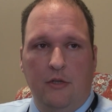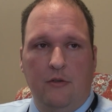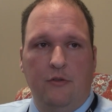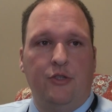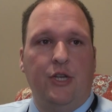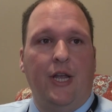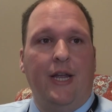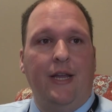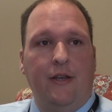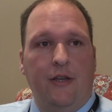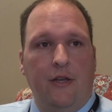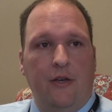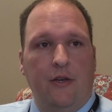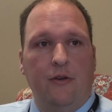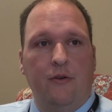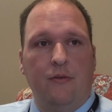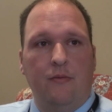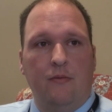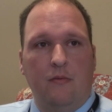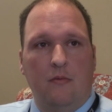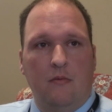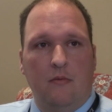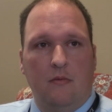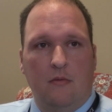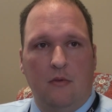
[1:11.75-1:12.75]
Jane Doe,
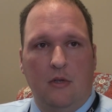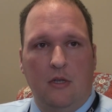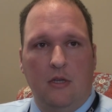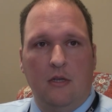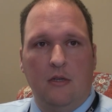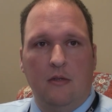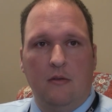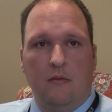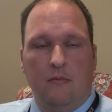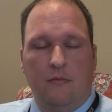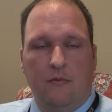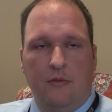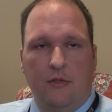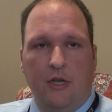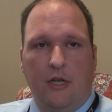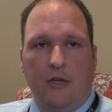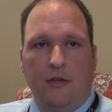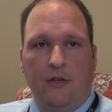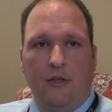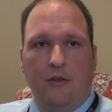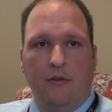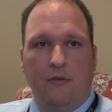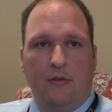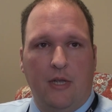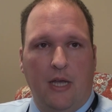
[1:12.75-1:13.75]
John
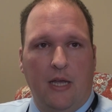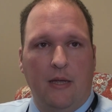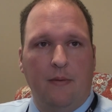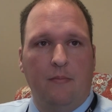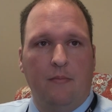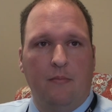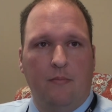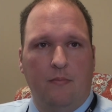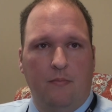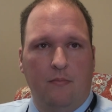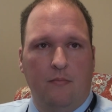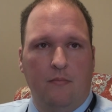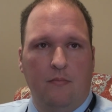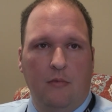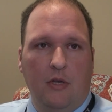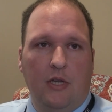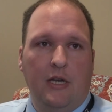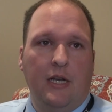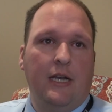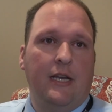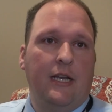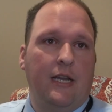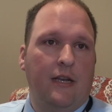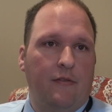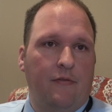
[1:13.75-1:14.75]
Doe type
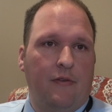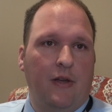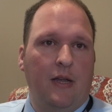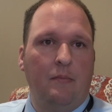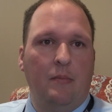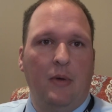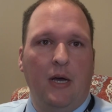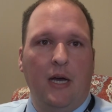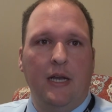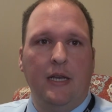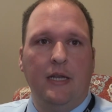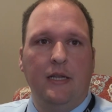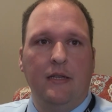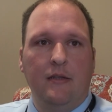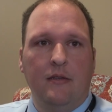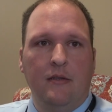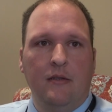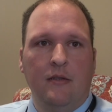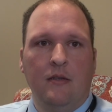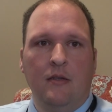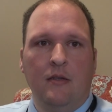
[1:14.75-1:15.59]
unidentified bodies.